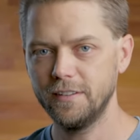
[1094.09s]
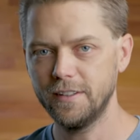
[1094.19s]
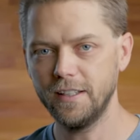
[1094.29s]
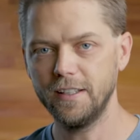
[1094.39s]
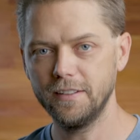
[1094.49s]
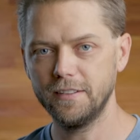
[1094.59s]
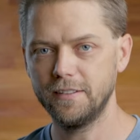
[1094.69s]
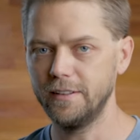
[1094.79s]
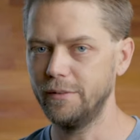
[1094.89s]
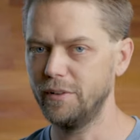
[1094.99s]

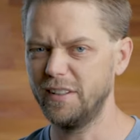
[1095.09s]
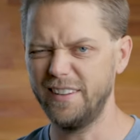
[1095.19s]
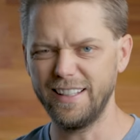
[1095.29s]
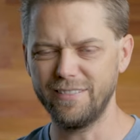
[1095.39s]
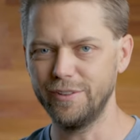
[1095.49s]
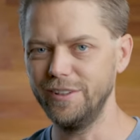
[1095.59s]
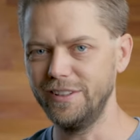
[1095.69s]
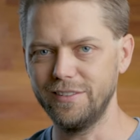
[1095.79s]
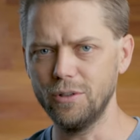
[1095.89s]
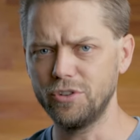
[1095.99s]
things with like really
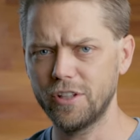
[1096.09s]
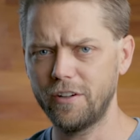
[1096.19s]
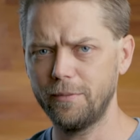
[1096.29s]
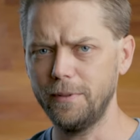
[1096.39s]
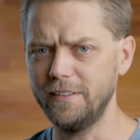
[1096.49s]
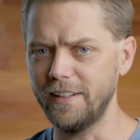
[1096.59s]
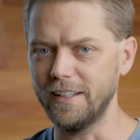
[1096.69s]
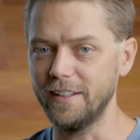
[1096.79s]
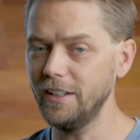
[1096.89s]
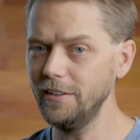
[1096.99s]
slow shutter speeds
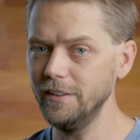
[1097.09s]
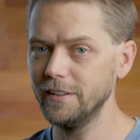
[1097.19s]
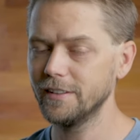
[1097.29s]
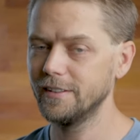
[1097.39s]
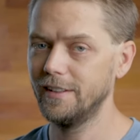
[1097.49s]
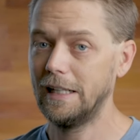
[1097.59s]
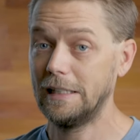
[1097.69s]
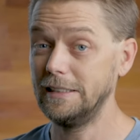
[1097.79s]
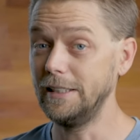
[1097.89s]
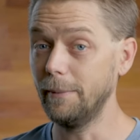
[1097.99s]
handheld,
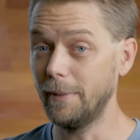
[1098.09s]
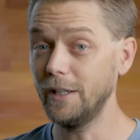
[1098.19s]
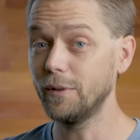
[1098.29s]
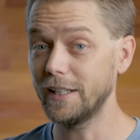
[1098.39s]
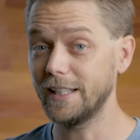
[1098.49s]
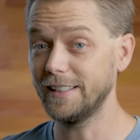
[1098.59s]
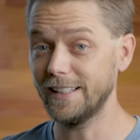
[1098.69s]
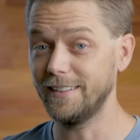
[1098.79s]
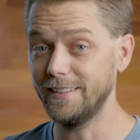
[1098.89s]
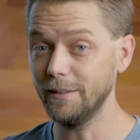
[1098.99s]
you might want to get
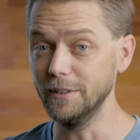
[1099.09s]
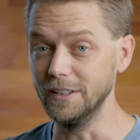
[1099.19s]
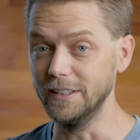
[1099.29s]
that Sigma